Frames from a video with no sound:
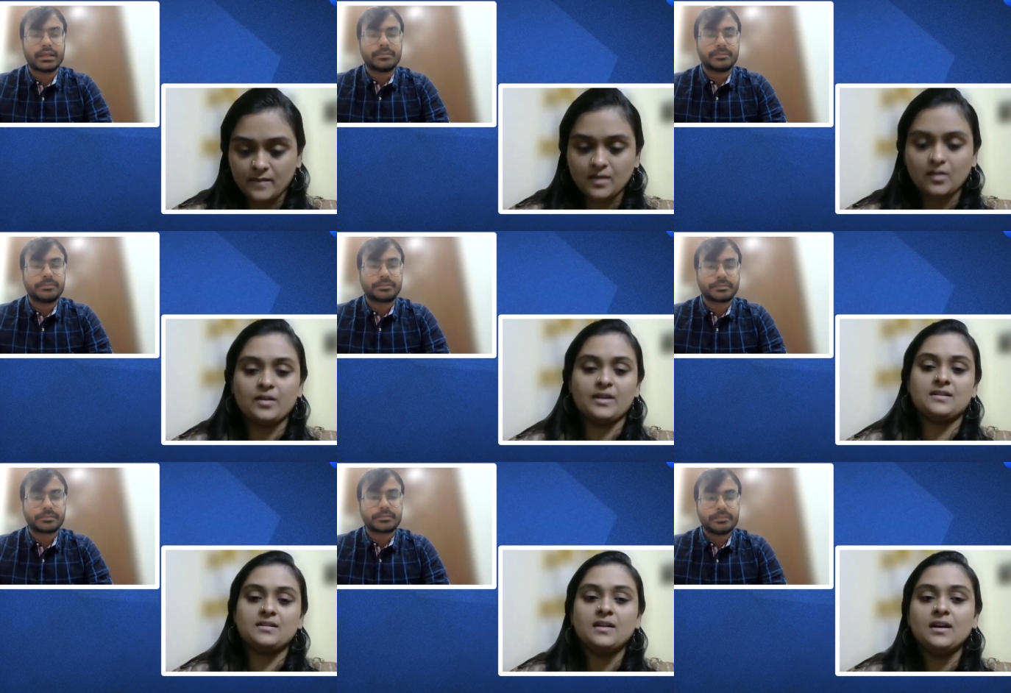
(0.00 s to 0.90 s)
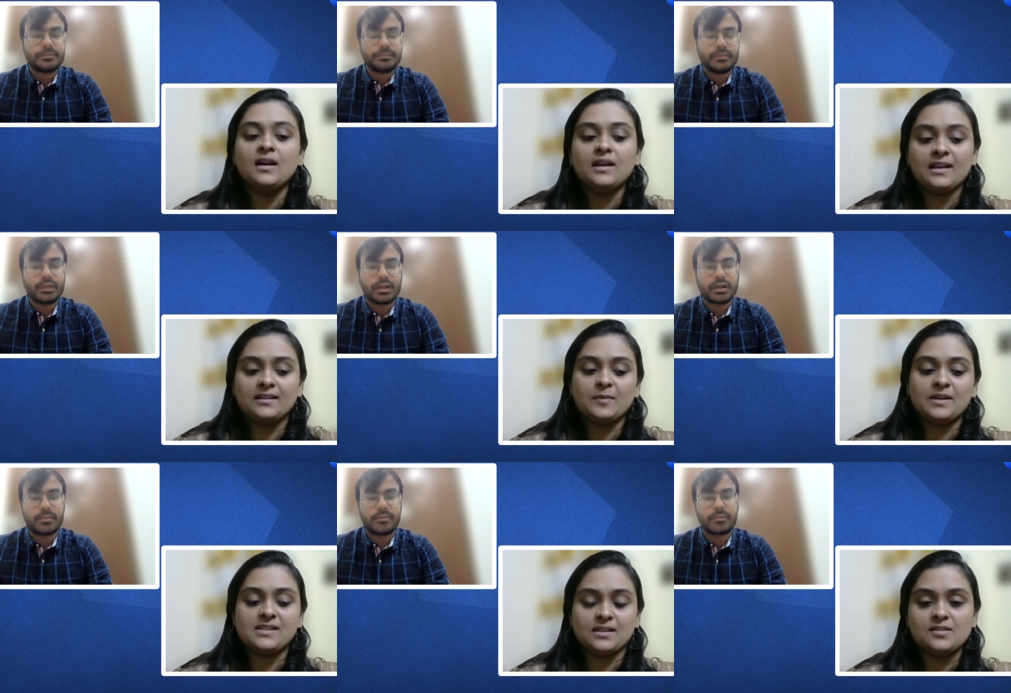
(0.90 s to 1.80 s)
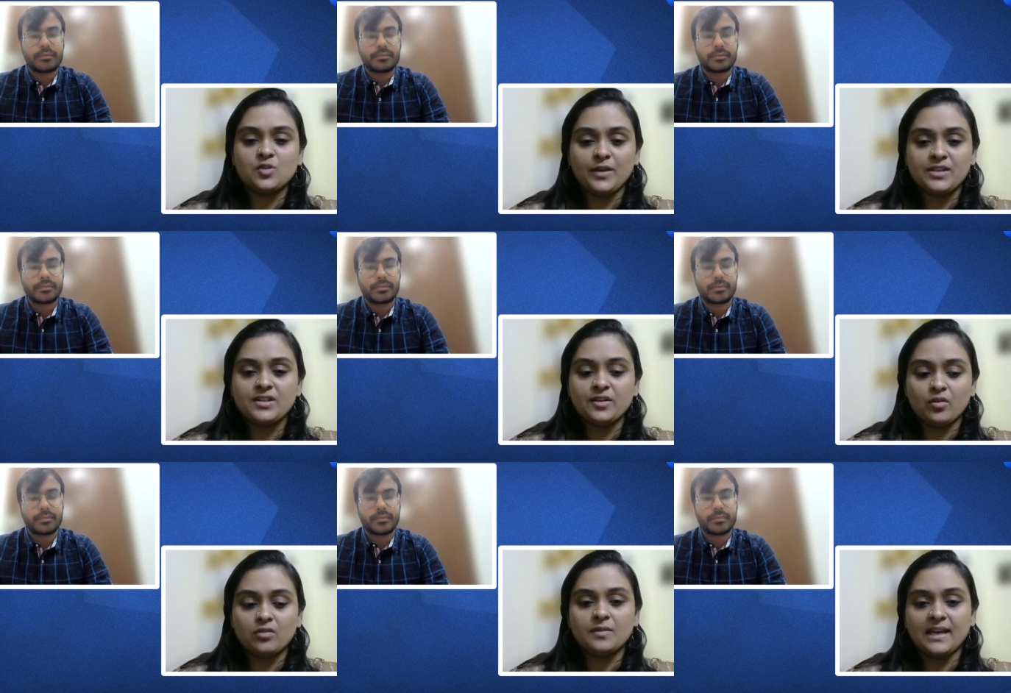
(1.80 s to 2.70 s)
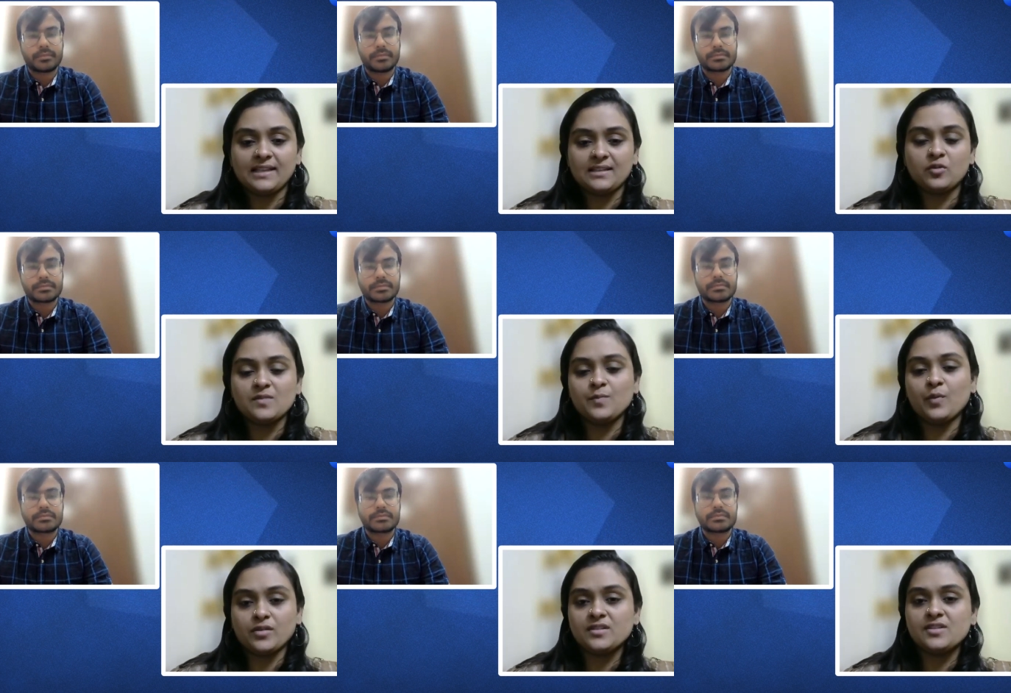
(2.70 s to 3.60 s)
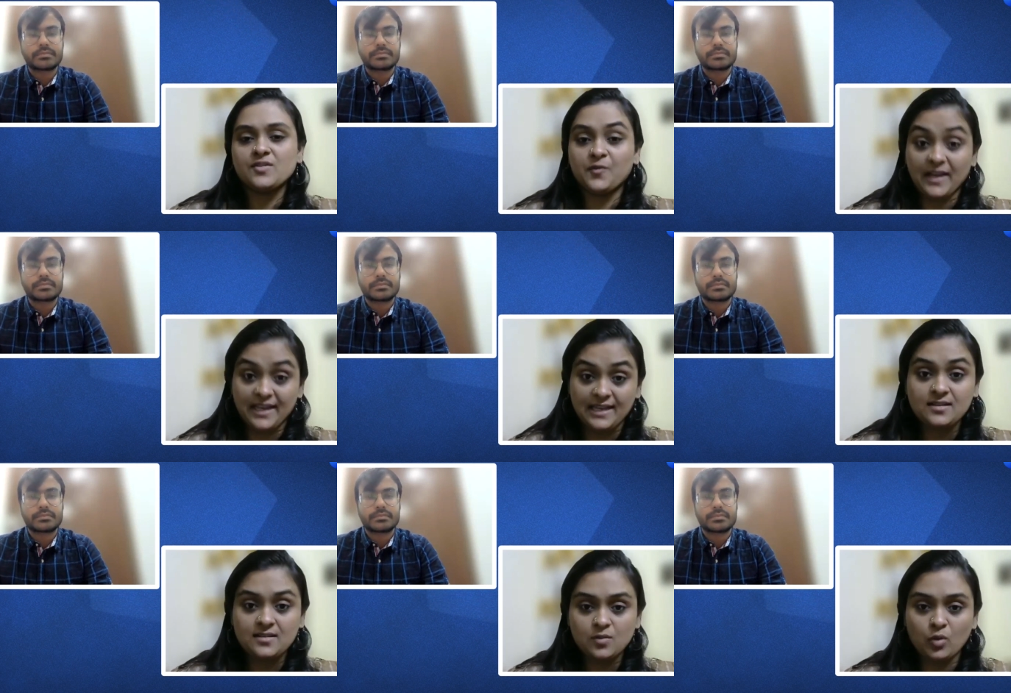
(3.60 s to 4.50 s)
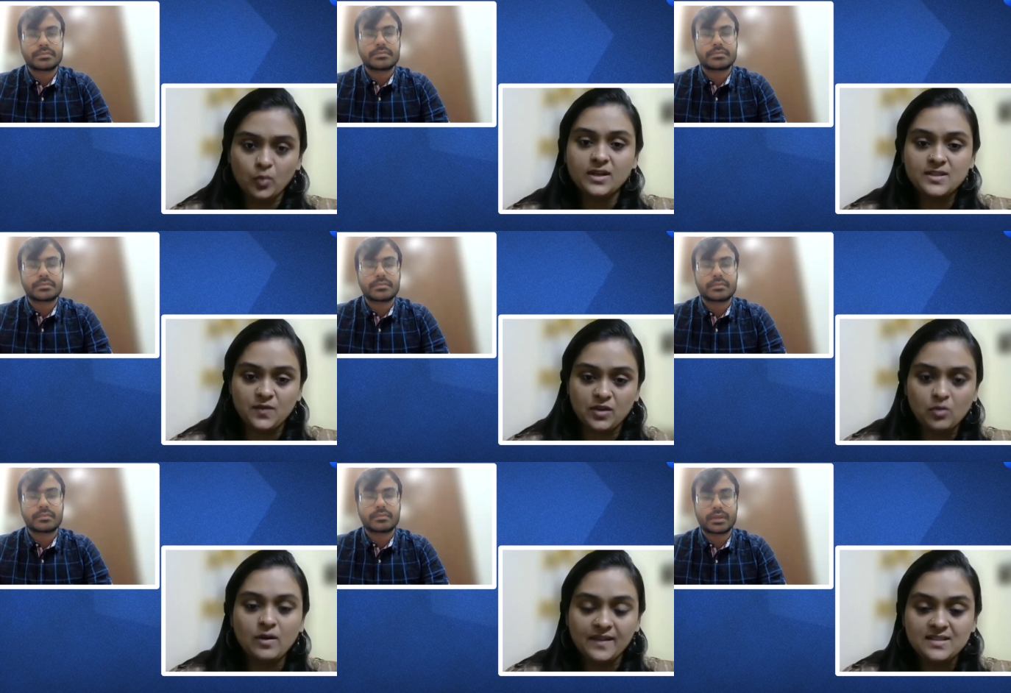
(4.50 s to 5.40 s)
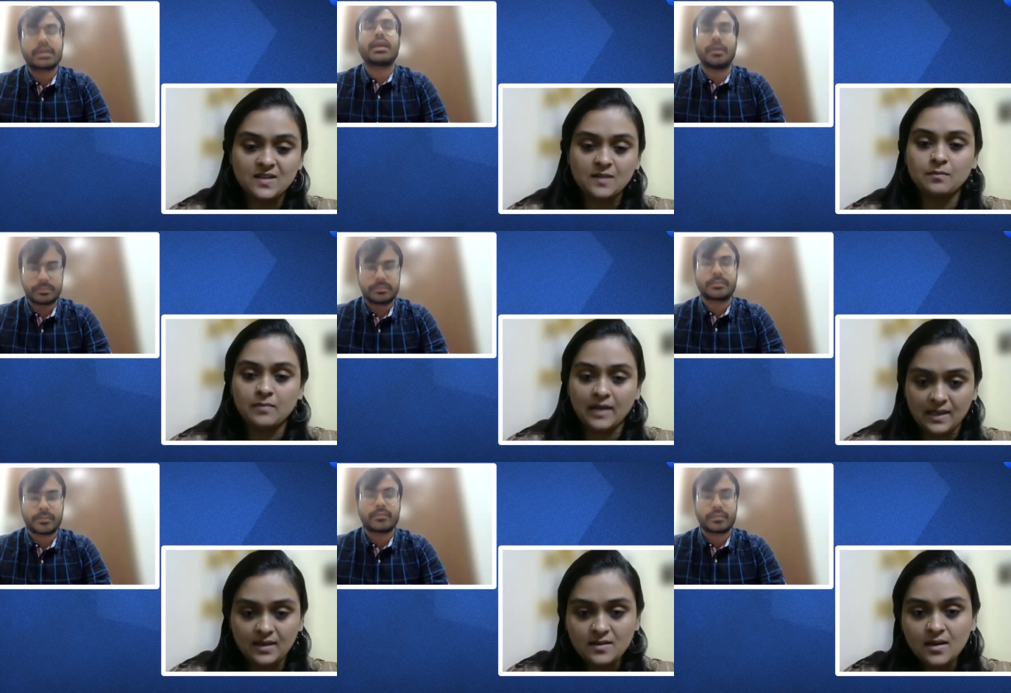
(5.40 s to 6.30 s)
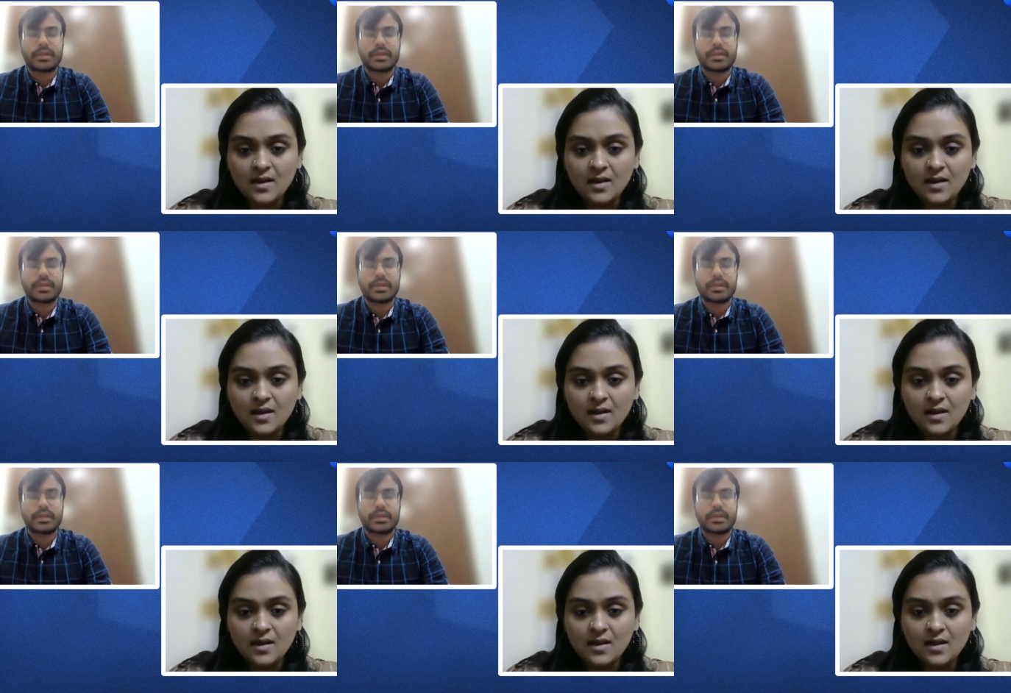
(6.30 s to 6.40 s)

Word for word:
Speaker 1: All right. Yeah, that makes sense. To each their own. But I think what's important is to find what works for you and then stick yeah. by it.